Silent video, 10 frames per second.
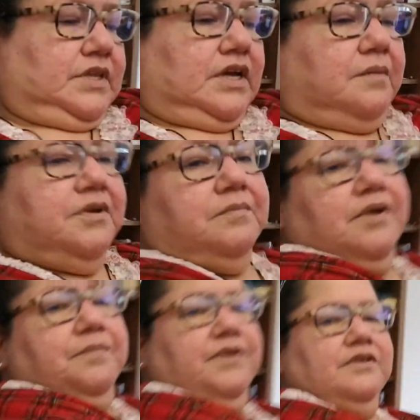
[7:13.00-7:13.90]
I mean, it
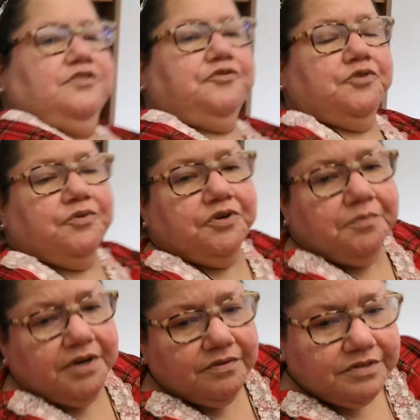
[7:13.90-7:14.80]
might be in different order,
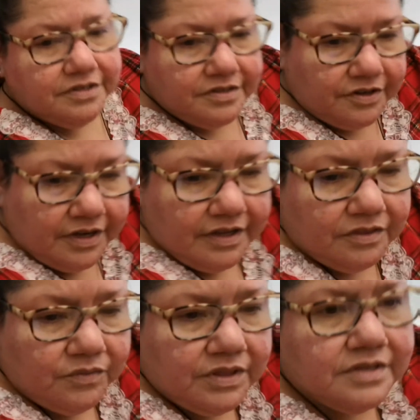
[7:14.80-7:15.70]
but I was just looking at the
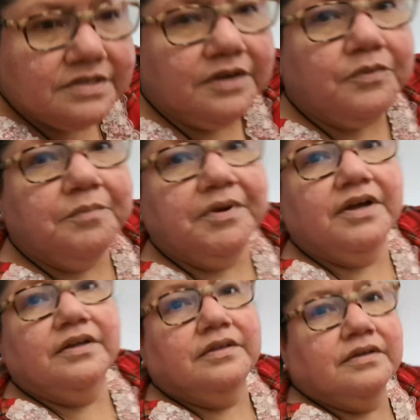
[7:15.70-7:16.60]
one that's like right
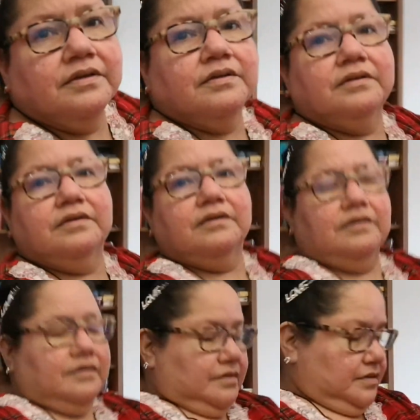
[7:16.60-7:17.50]
behind
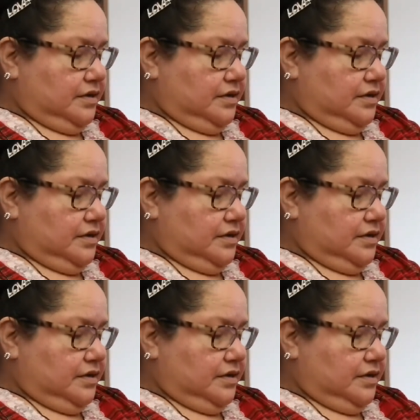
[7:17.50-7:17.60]
the...